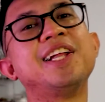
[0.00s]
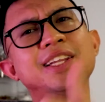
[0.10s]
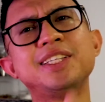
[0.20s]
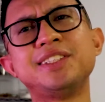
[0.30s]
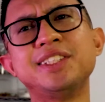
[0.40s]

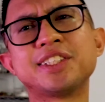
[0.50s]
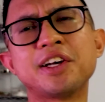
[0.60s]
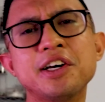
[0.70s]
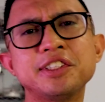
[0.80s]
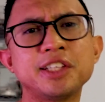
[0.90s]
let's
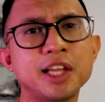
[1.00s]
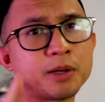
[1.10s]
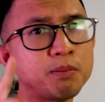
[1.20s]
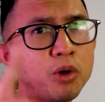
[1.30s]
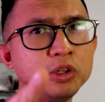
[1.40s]
discuss
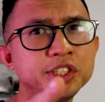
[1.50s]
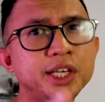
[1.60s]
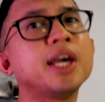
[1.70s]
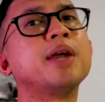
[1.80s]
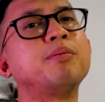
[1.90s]
like
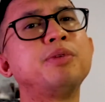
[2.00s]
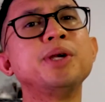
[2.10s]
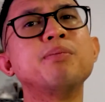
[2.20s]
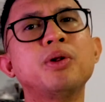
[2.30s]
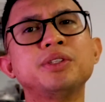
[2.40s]
molting and
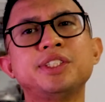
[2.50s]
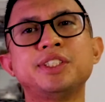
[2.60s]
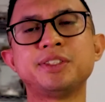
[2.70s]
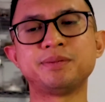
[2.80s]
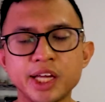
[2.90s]
pre-molts.